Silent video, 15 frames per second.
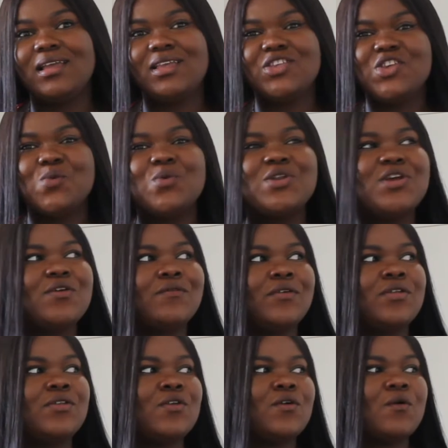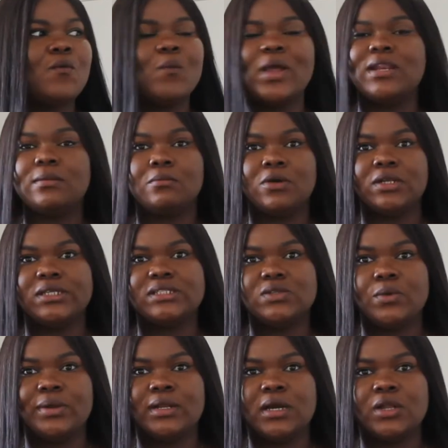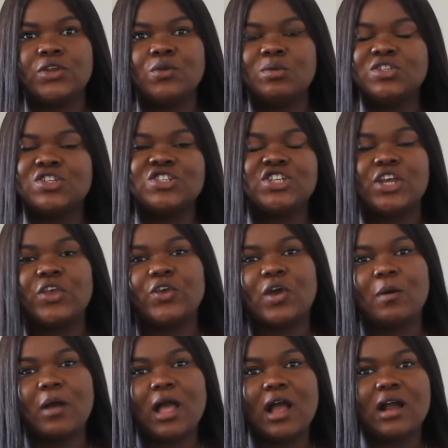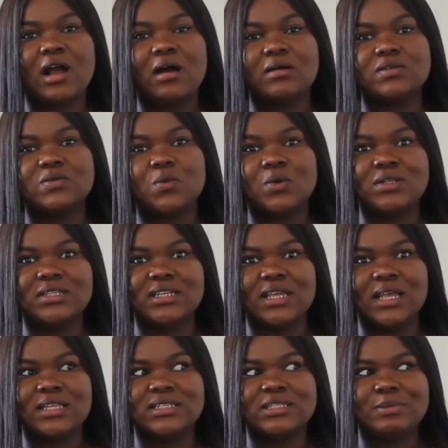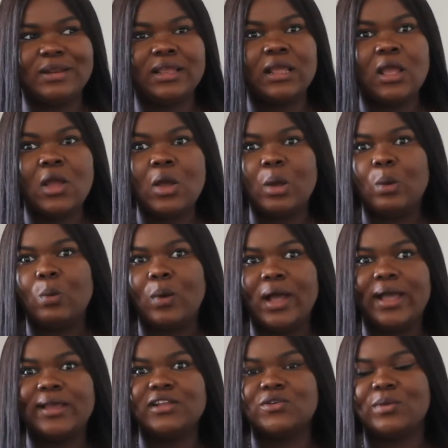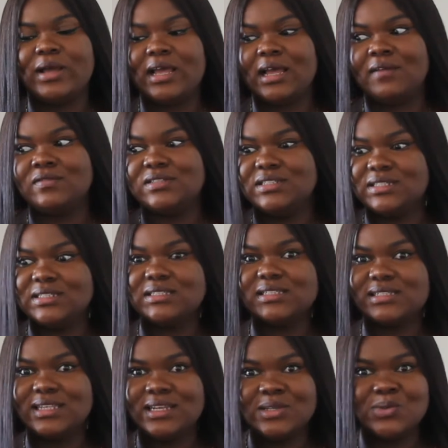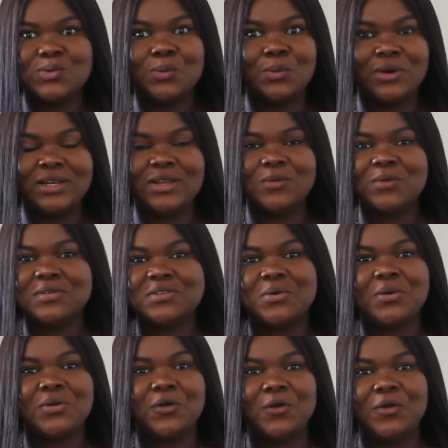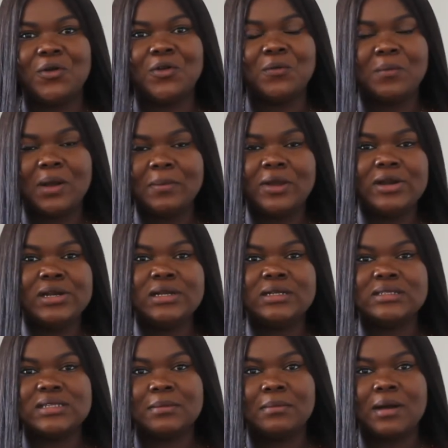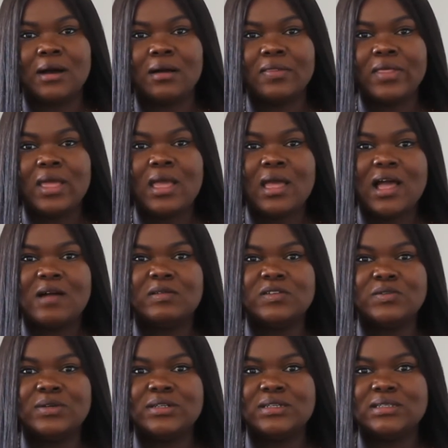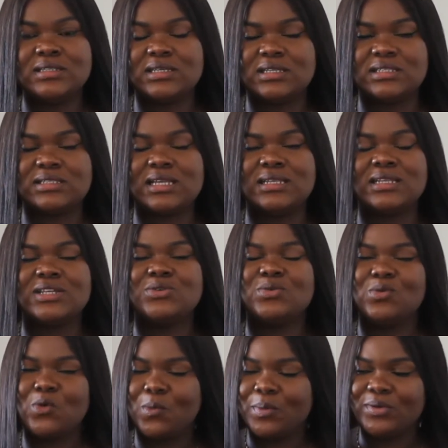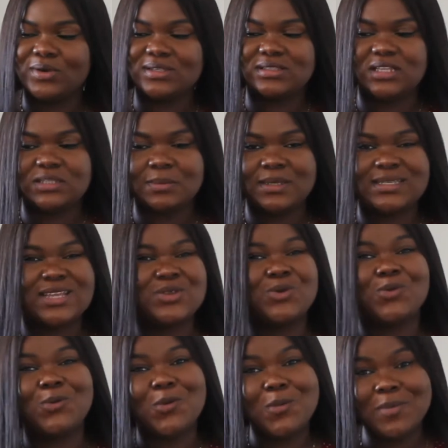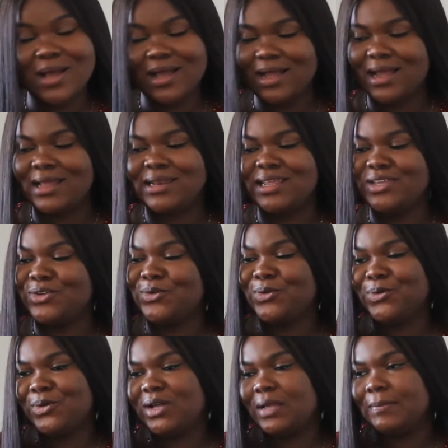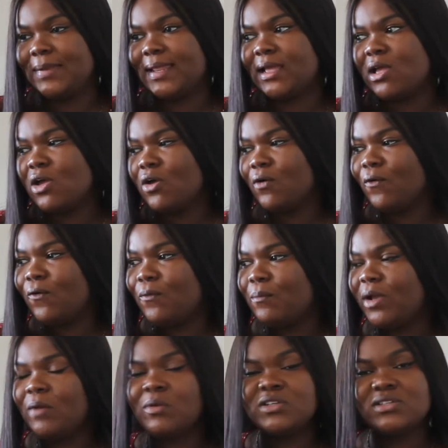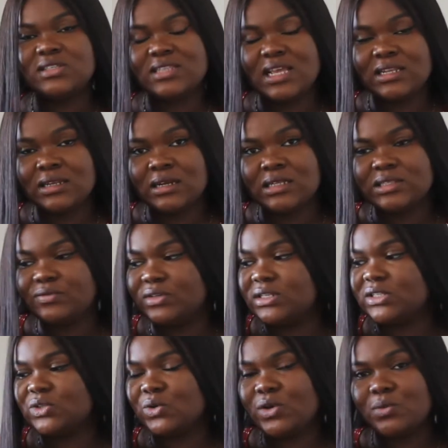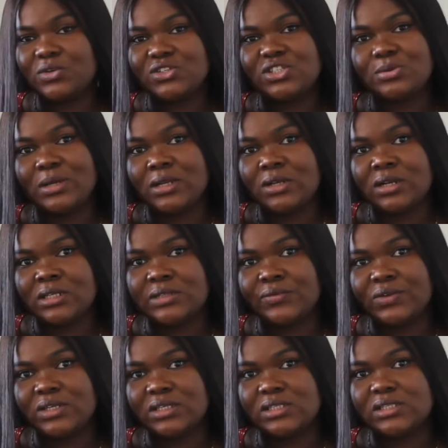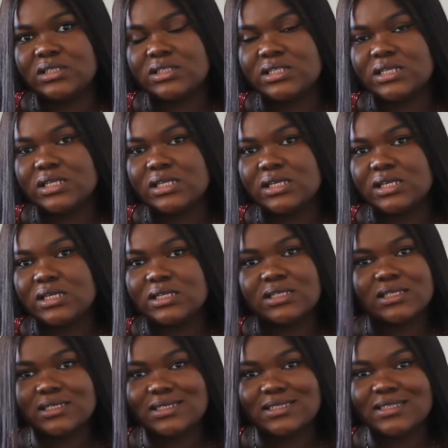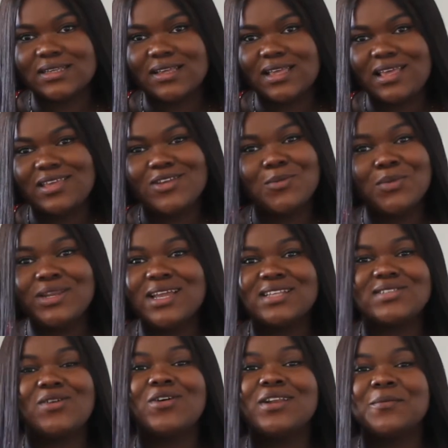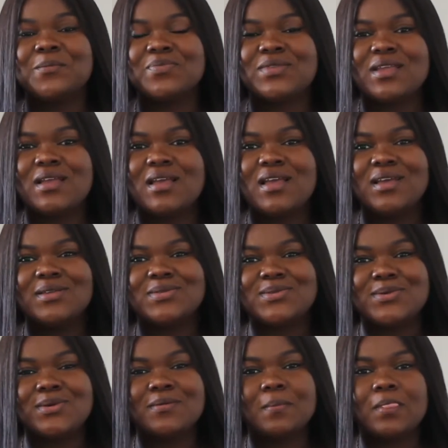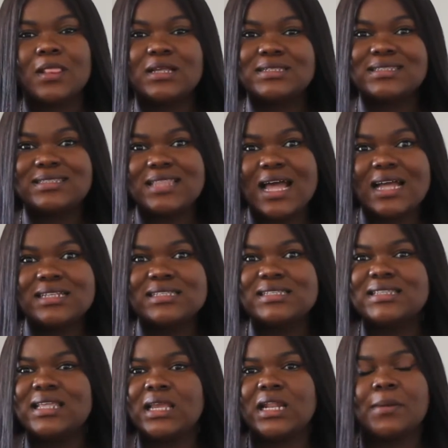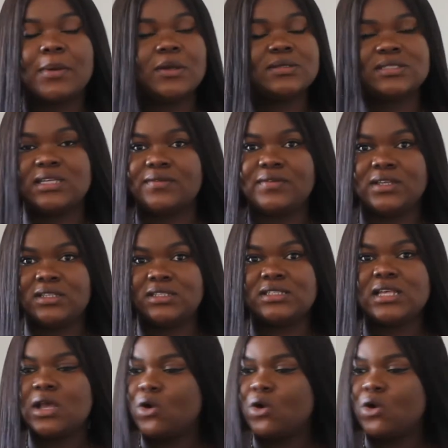you wouldn't even know when the money is going out. You would just check your account one day and just be like, why do I have this little money? What's going on? But I'm earning this amount, I'm doing these things. And then you open your statement and you go back and then you look and be like, oh, but it was just $10 for this. Oh, it was just $20 for this. Your money has gone. So start thinking about savings.